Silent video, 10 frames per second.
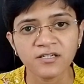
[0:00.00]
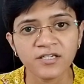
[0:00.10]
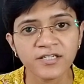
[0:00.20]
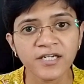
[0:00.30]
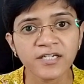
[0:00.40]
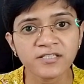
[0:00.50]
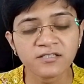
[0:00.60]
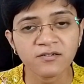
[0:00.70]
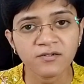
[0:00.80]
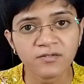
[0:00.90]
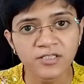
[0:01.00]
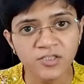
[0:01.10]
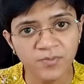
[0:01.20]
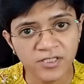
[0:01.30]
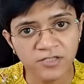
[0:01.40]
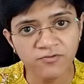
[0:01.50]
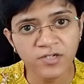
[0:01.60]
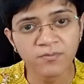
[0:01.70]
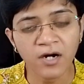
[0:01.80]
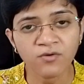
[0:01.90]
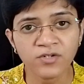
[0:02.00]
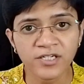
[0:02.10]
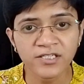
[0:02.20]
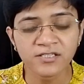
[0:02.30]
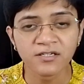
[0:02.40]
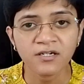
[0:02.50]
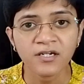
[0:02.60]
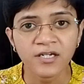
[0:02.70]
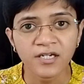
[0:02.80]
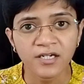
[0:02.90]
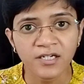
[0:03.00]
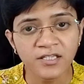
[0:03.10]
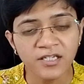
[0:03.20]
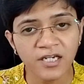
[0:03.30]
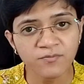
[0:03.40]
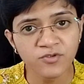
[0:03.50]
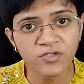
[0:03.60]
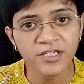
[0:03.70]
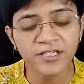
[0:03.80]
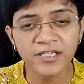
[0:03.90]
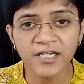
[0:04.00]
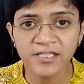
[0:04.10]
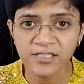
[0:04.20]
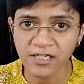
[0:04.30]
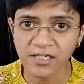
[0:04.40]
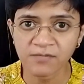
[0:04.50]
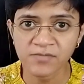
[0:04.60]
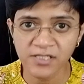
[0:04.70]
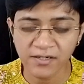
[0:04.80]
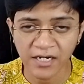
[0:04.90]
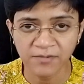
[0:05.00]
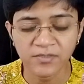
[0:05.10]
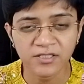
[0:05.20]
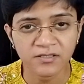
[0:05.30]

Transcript: It has specific boundaries, encapsulated and circumscribed.